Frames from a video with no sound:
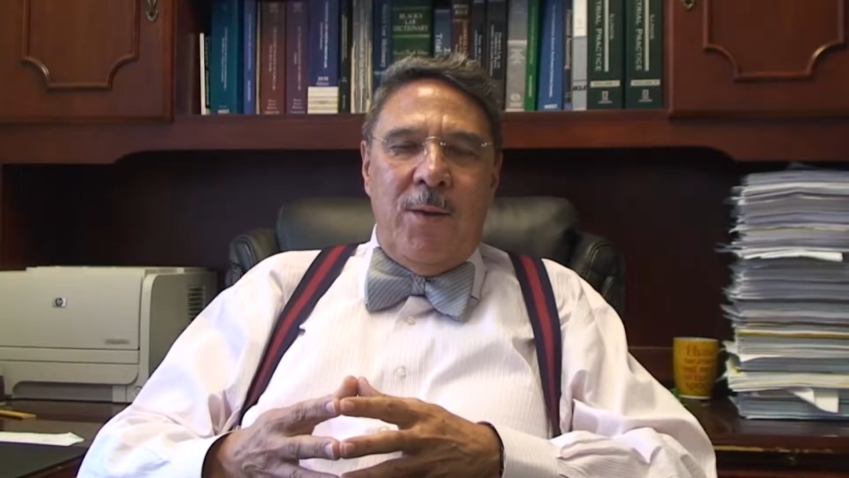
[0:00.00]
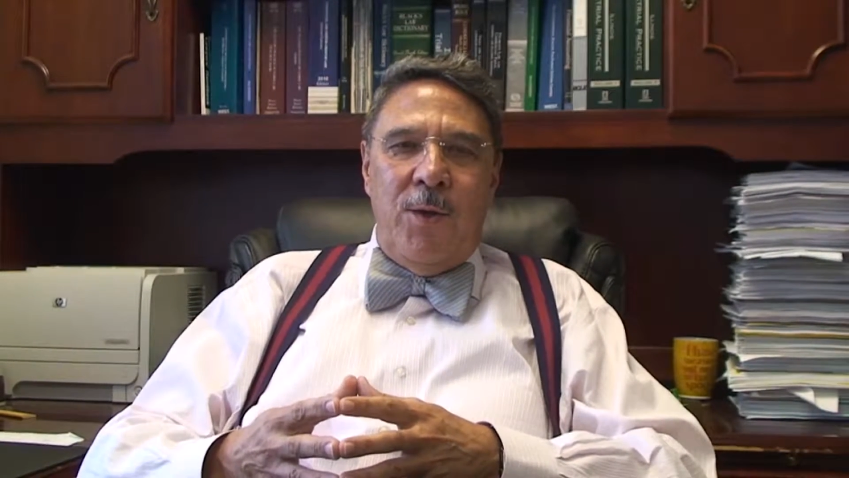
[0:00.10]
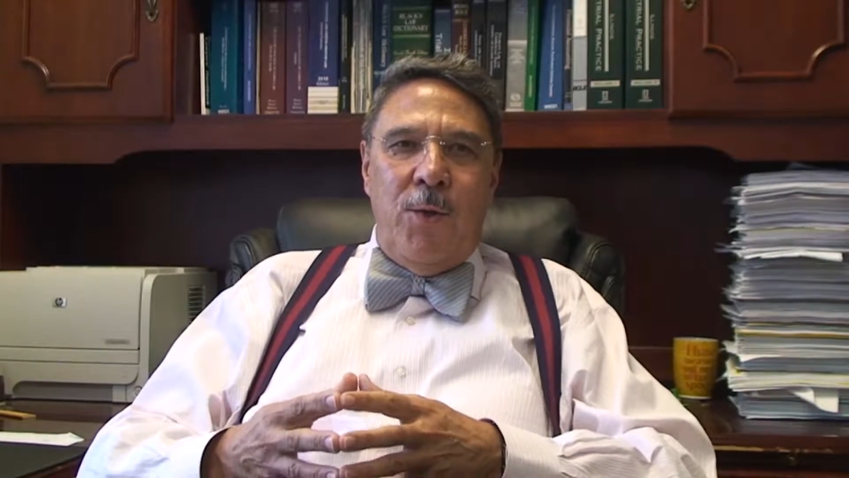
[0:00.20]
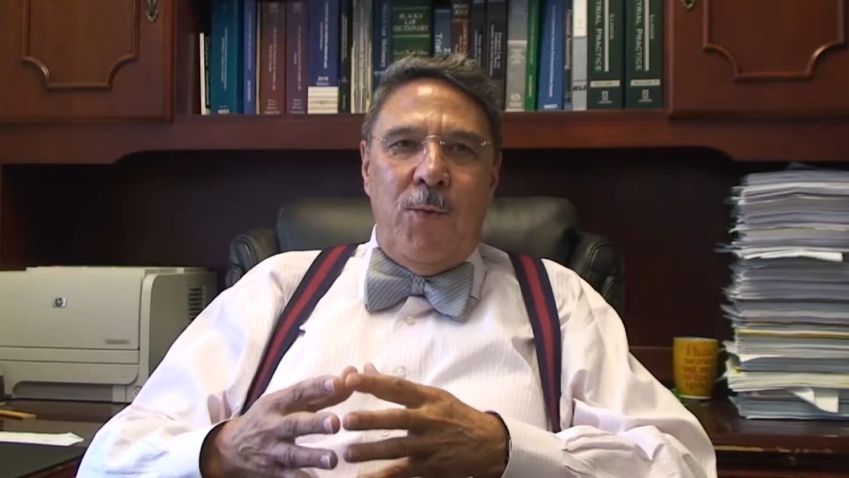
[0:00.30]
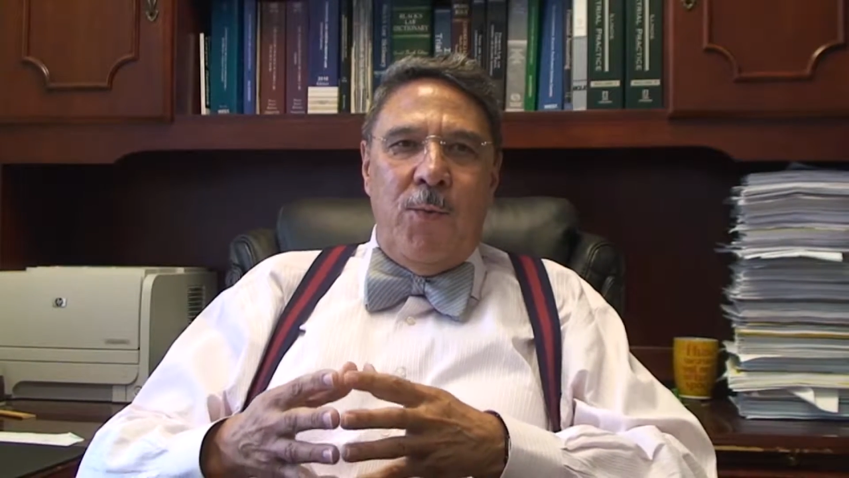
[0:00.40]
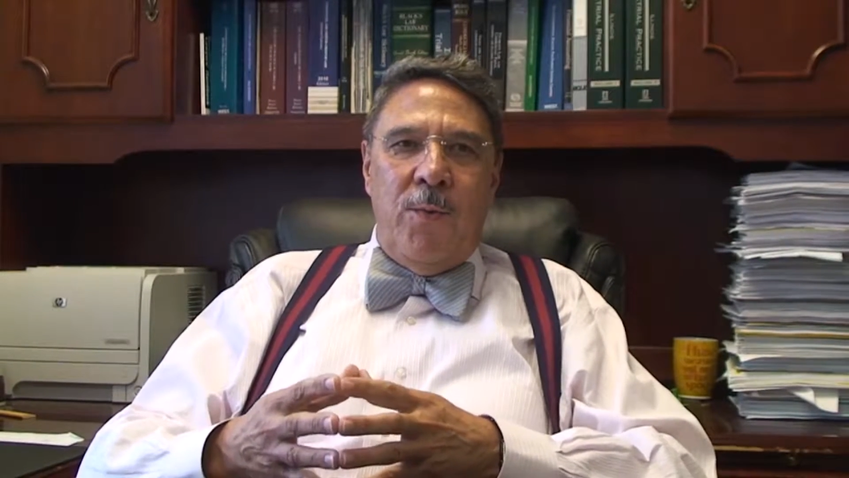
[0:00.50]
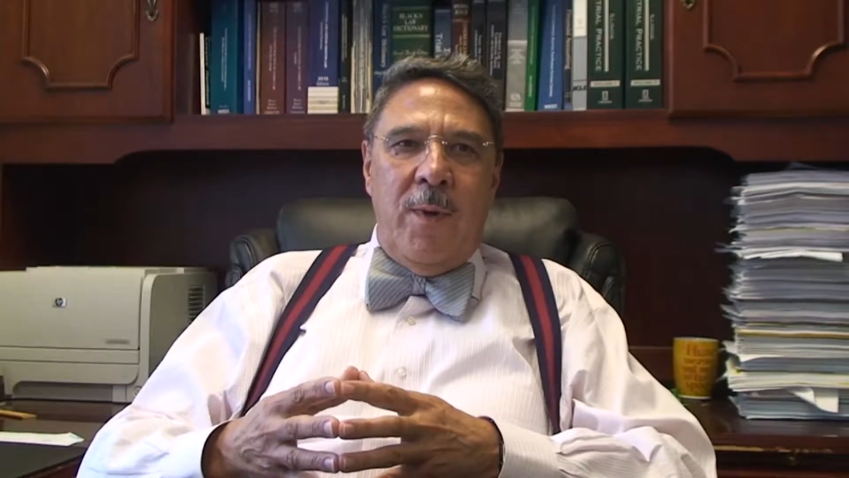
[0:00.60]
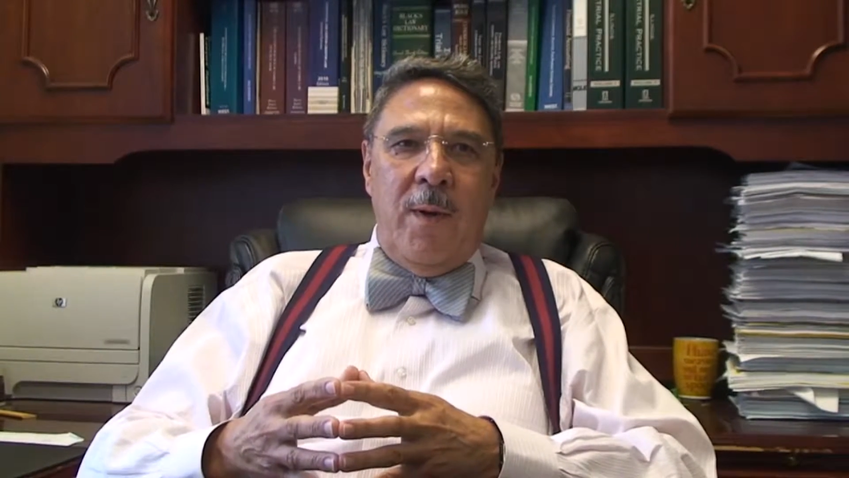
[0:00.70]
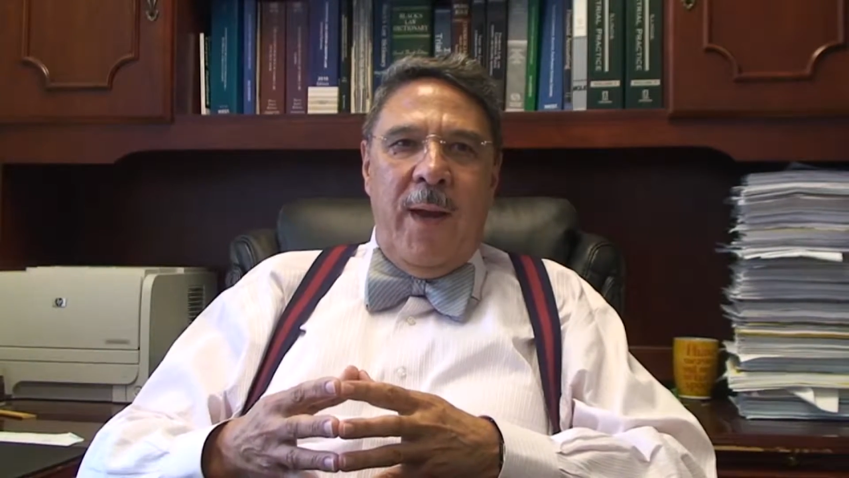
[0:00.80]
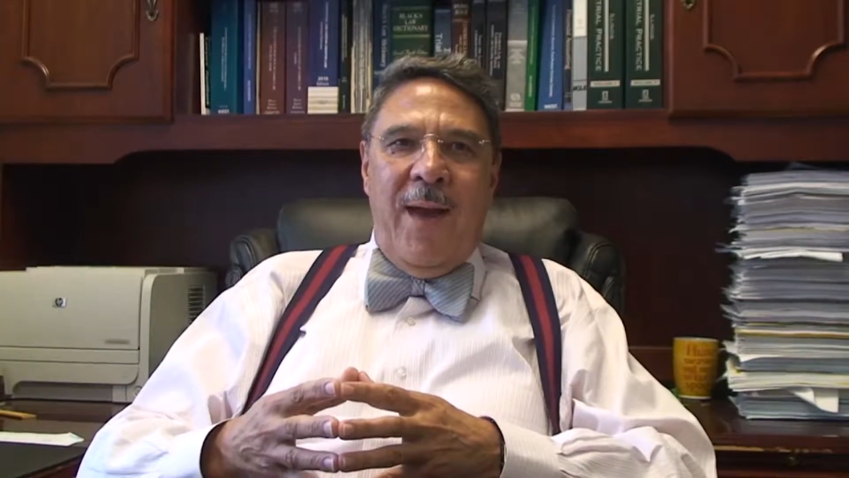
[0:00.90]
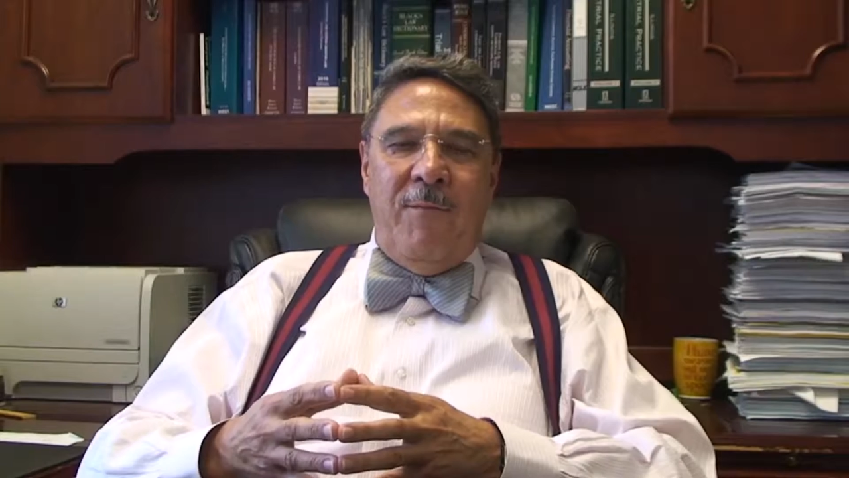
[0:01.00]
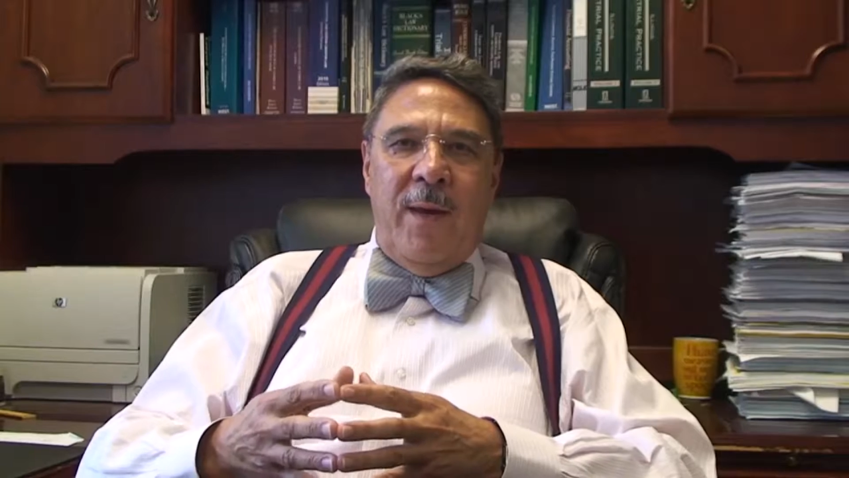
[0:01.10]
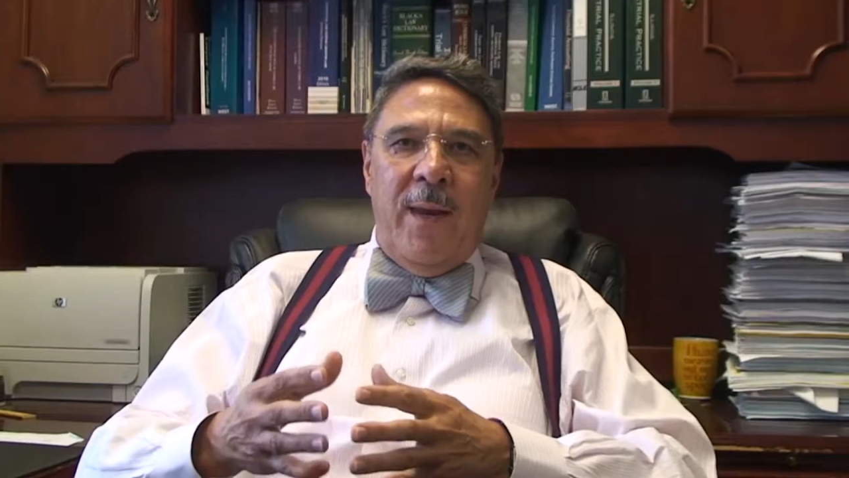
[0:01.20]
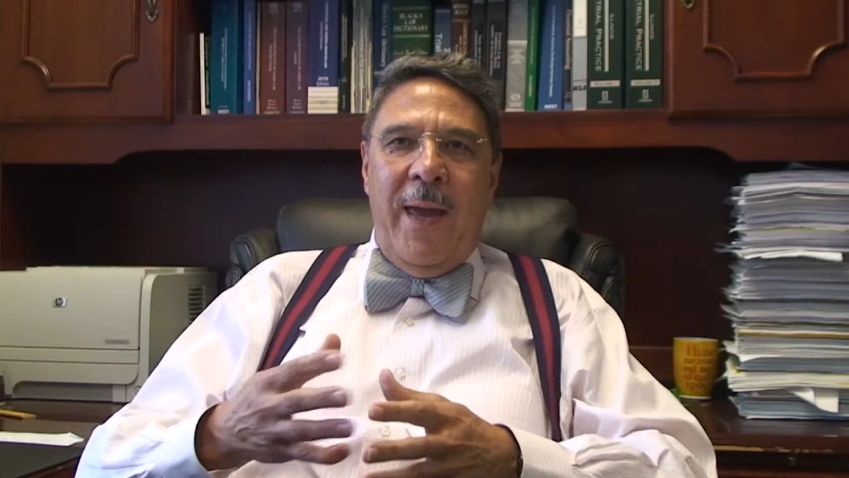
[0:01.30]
you having an